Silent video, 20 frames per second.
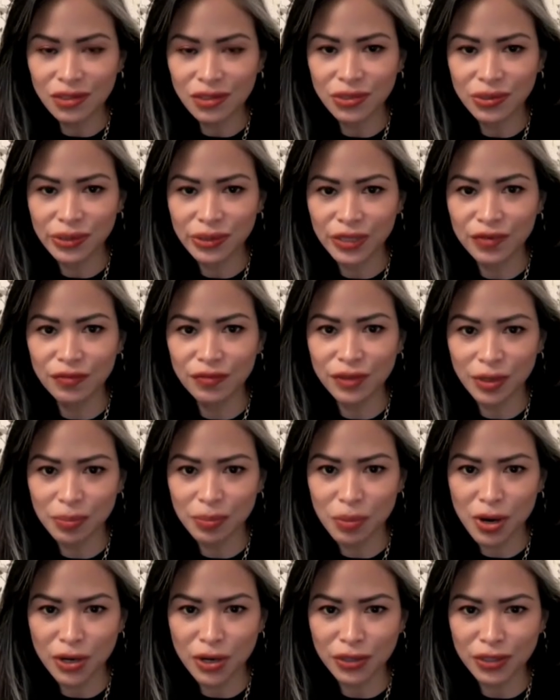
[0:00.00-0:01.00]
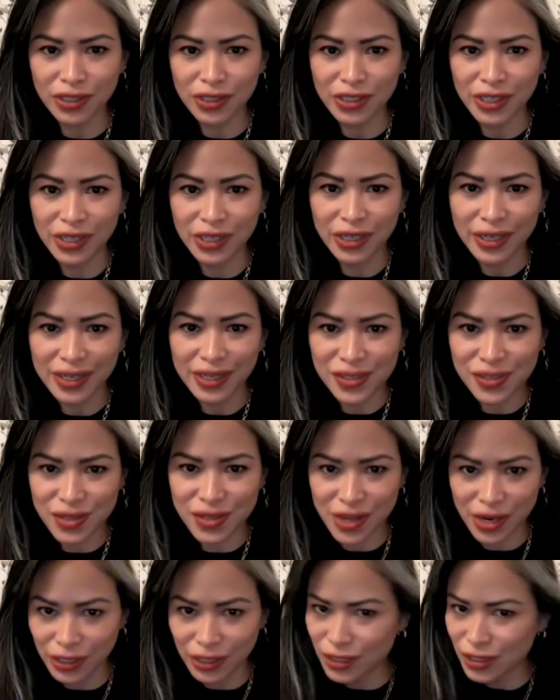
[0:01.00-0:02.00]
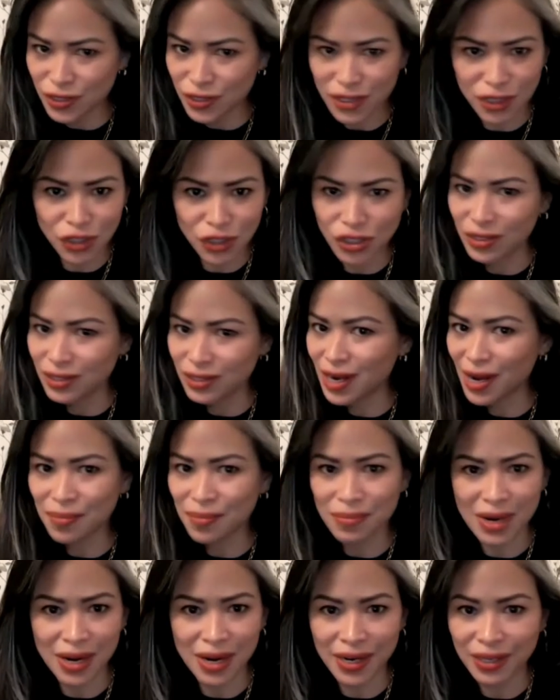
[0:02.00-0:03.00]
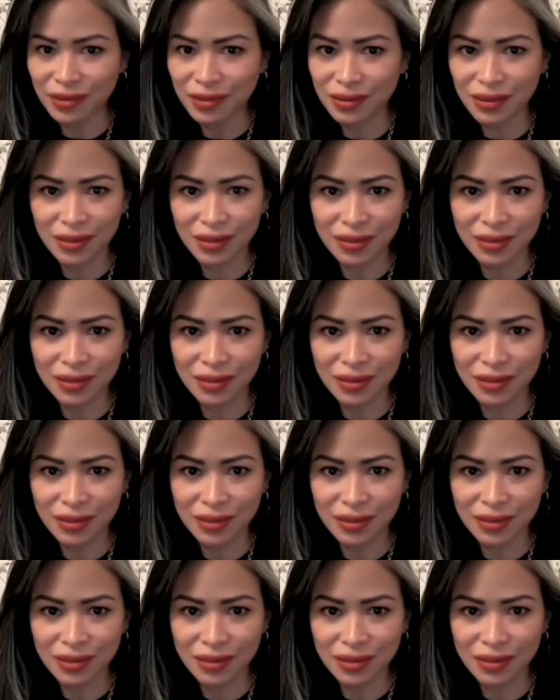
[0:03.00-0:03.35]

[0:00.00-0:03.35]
to leave their partner is their decision, not mine.